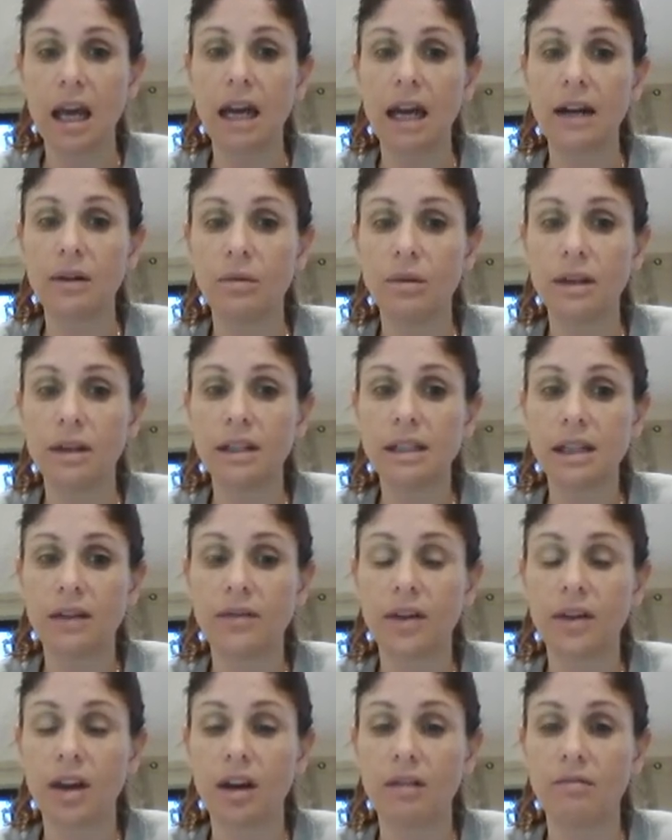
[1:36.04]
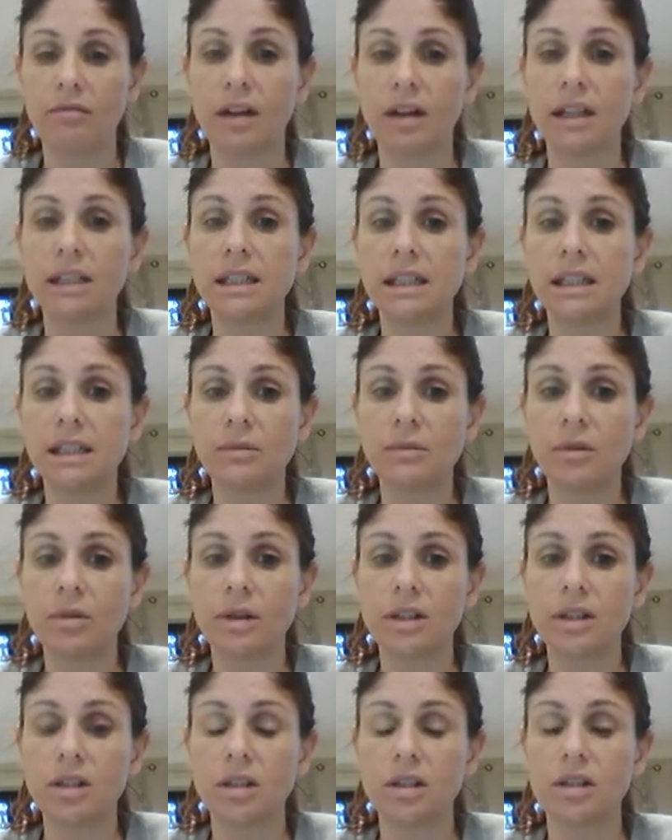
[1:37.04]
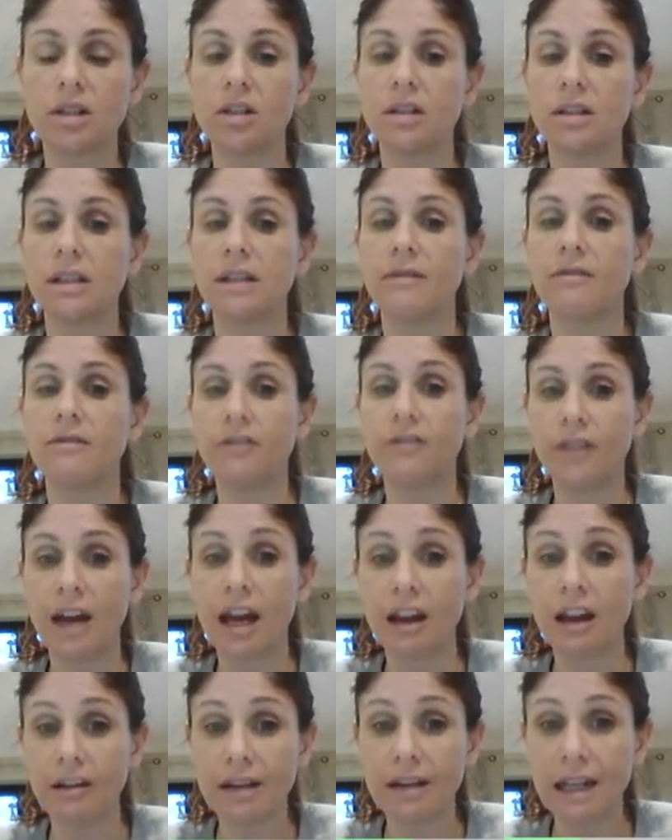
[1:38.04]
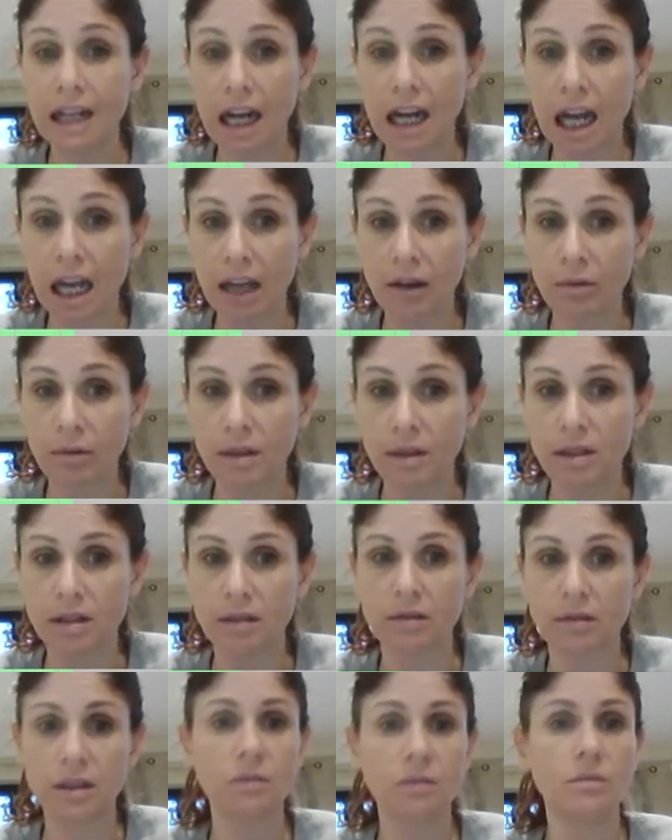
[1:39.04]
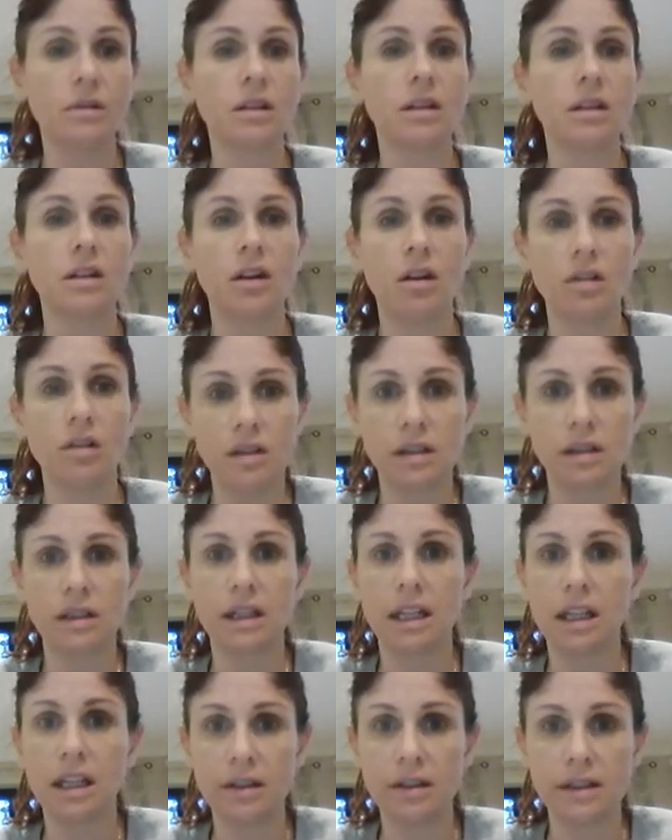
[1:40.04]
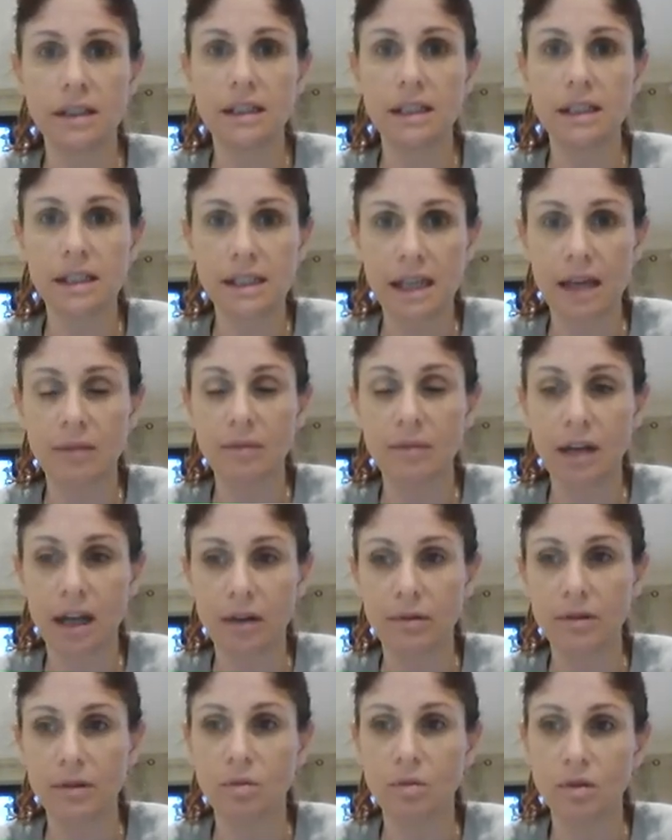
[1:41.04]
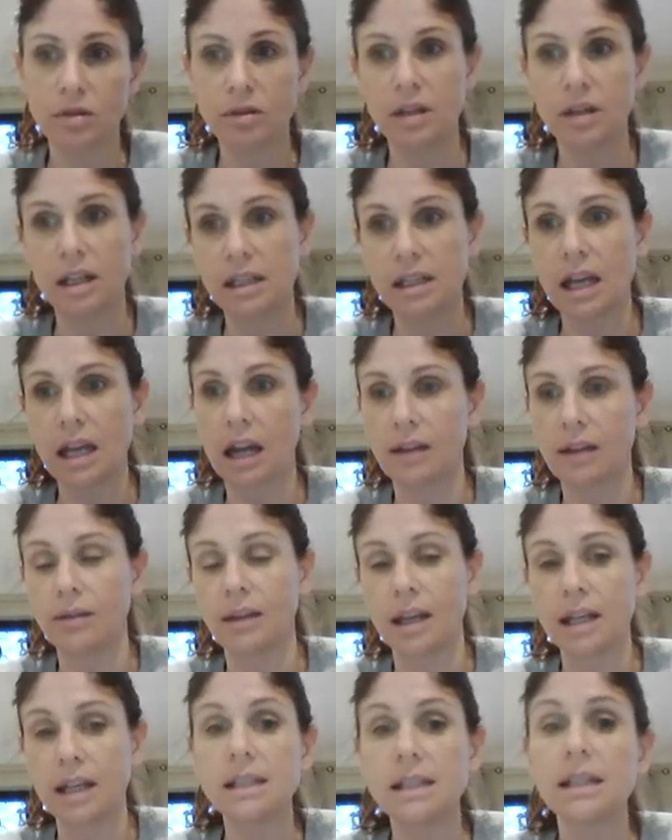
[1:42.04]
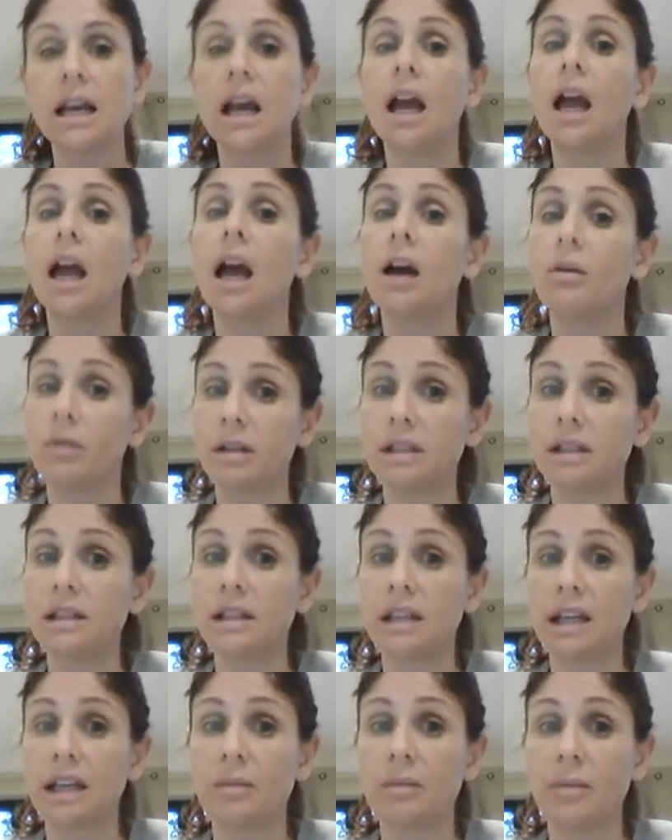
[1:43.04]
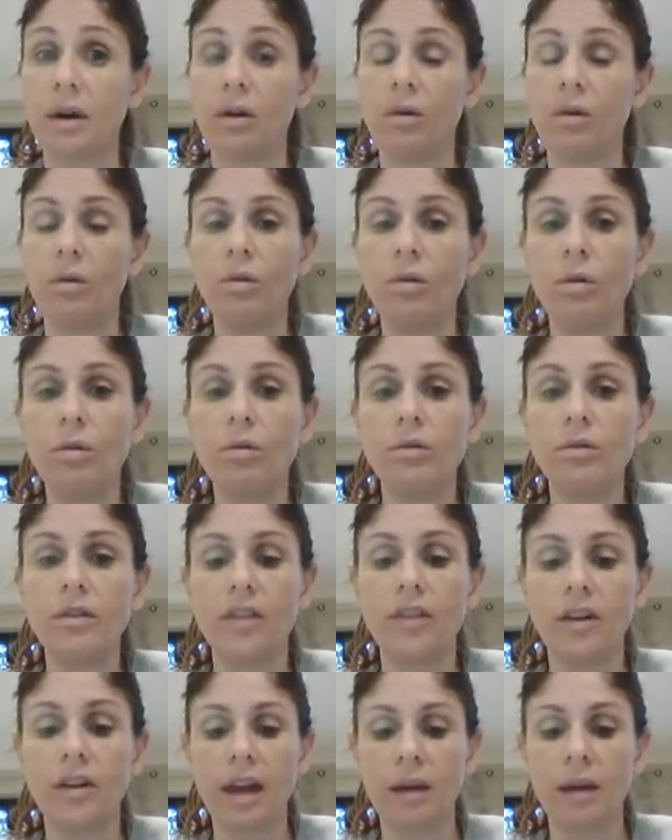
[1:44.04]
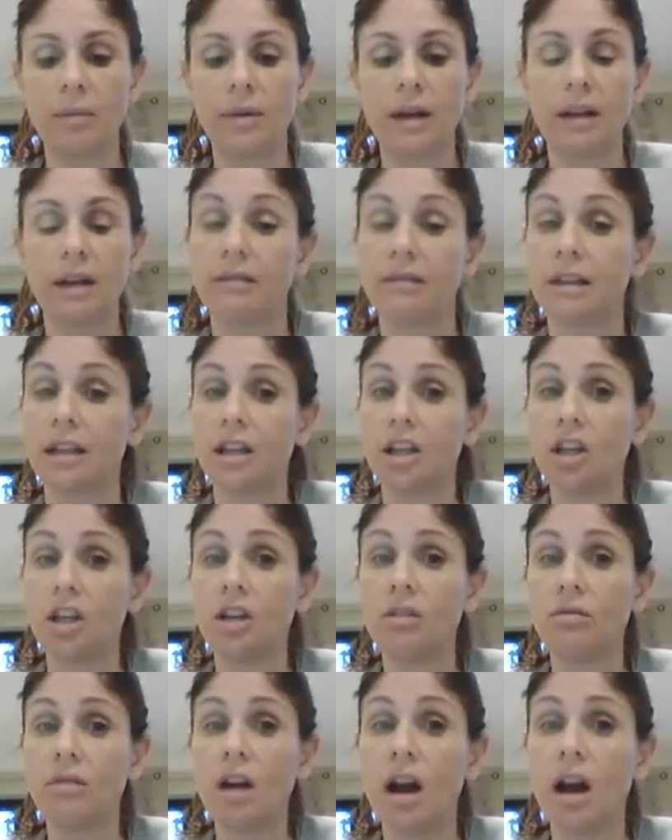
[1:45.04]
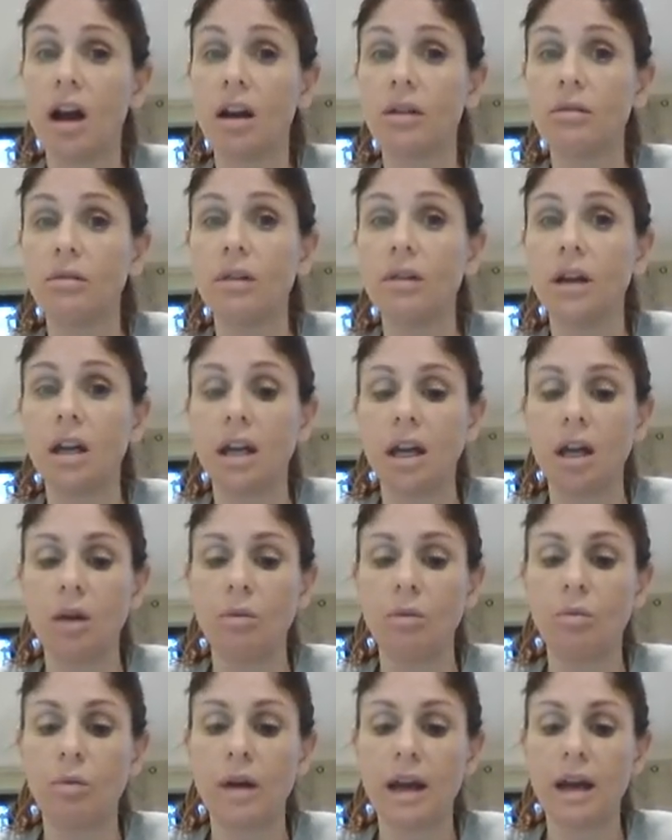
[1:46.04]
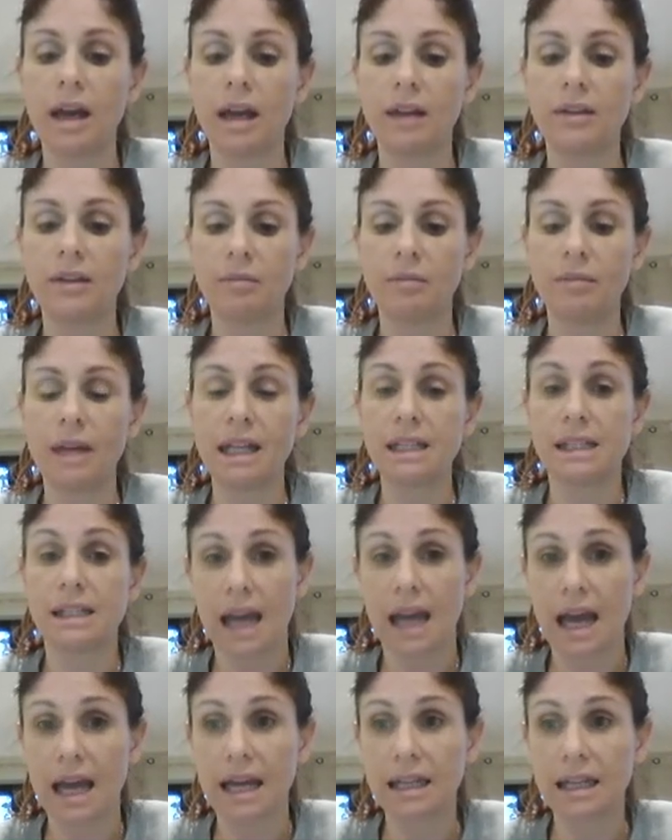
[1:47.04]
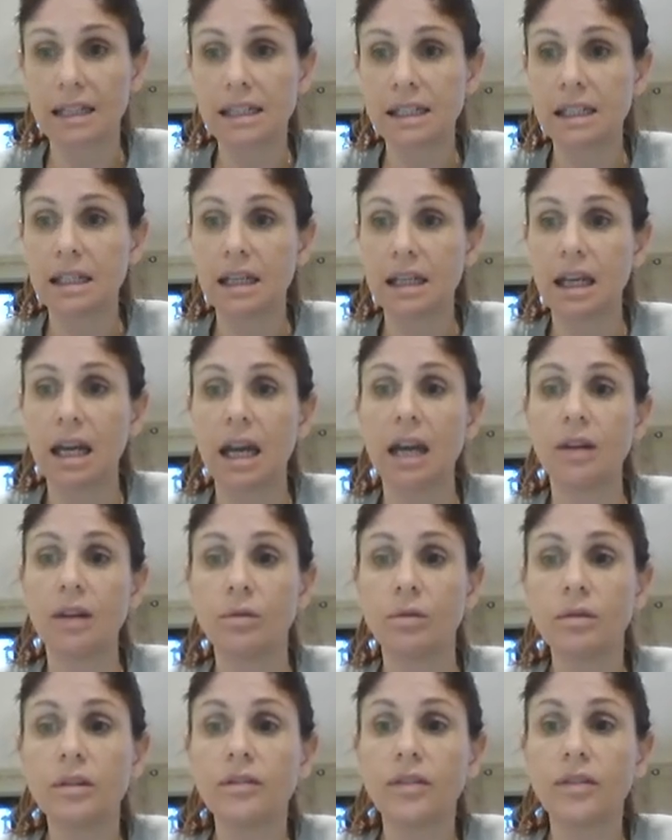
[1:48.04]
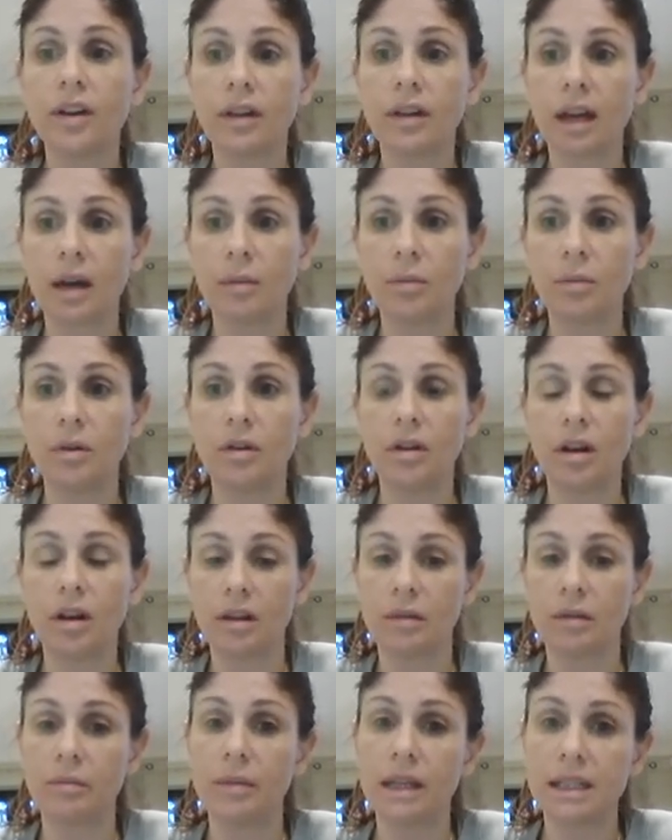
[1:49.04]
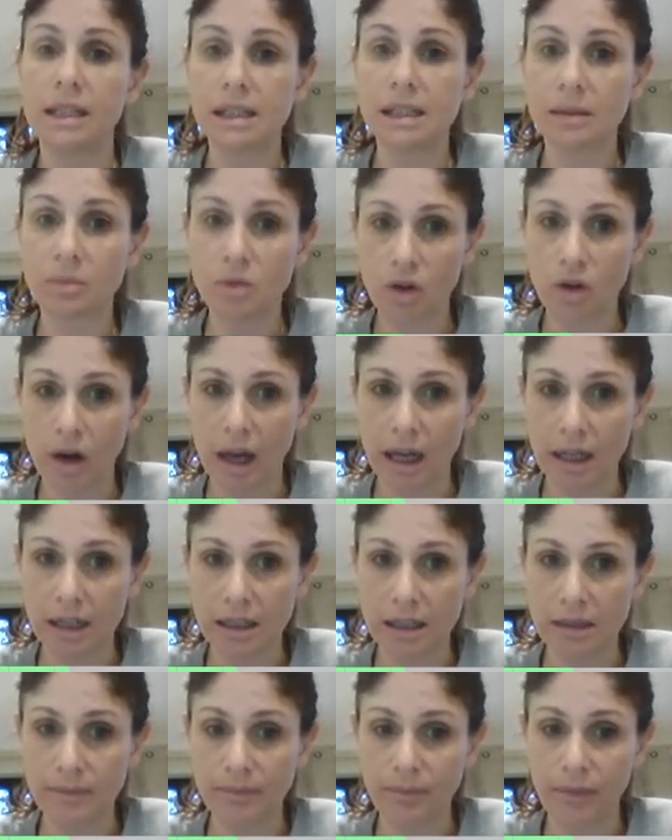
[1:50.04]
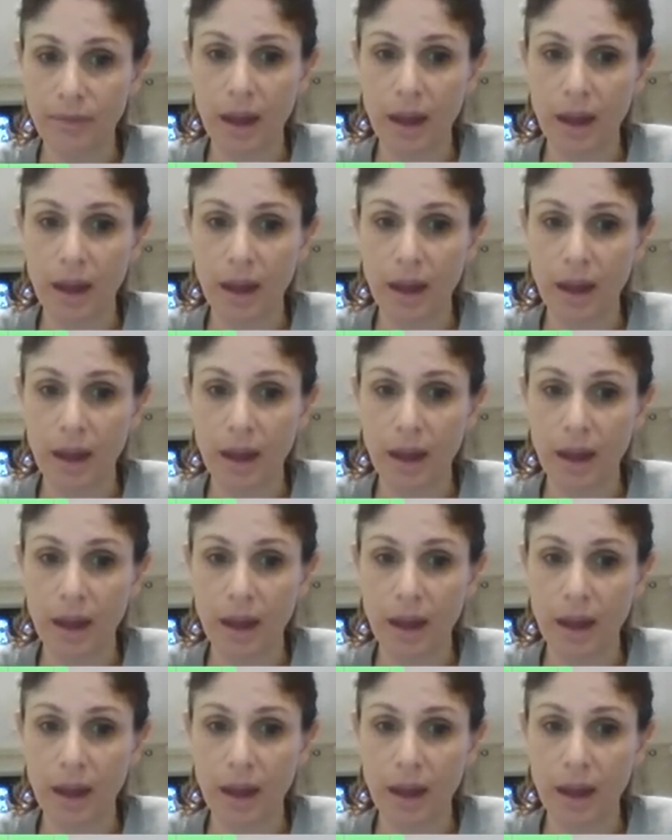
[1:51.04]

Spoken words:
And I want you to have a go at writing some questions using varied language. So I don't want constantly using the same language. What's this? Add this. I want you to think about all the vocabulary that you know that means add, and all the vocab you know that means subtract.